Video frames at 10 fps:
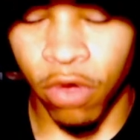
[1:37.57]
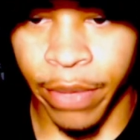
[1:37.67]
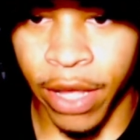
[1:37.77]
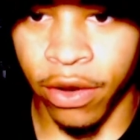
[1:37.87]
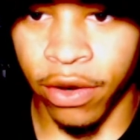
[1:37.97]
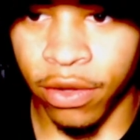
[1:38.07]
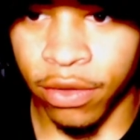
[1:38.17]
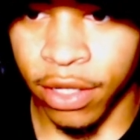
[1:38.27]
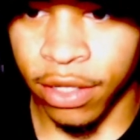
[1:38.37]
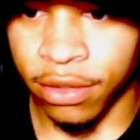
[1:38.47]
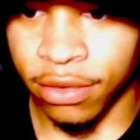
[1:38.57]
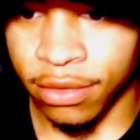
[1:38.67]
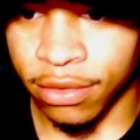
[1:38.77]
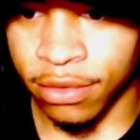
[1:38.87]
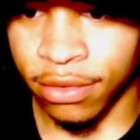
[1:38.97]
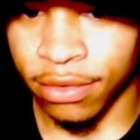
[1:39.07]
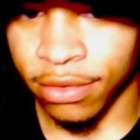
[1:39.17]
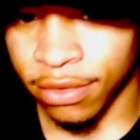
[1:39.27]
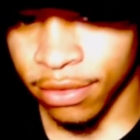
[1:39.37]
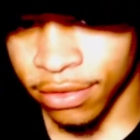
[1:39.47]
It takes one's own spirit,
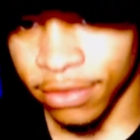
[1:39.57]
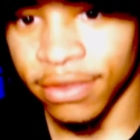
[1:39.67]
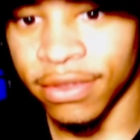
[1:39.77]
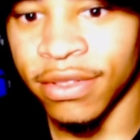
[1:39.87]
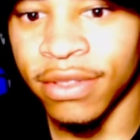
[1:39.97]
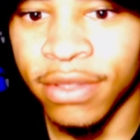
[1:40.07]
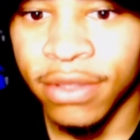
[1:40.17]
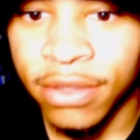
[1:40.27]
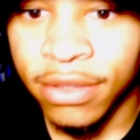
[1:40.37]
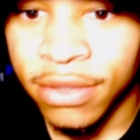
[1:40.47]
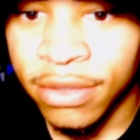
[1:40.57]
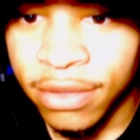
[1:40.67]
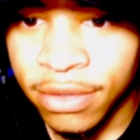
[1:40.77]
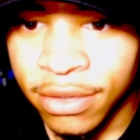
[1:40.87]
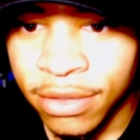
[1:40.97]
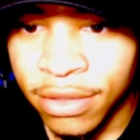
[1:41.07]
their will, and manifests it as